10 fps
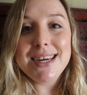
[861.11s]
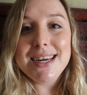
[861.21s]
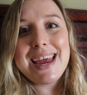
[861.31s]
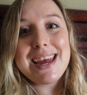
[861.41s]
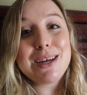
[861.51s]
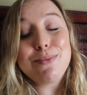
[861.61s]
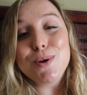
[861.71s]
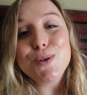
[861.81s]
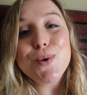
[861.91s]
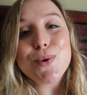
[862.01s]
And I'm
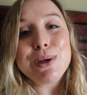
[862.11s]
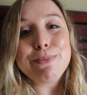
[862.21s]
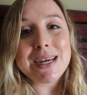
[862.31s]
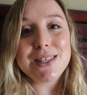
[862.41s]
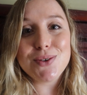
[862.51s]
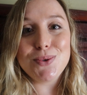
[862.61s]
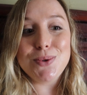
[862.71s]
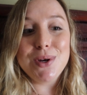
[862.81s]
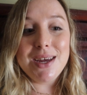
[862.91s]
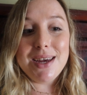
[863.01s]
also going back
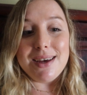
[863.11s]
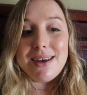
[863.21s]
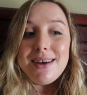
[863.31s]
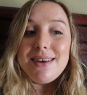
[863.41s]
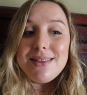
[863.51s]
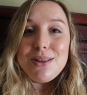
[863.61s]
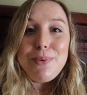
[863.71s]
to the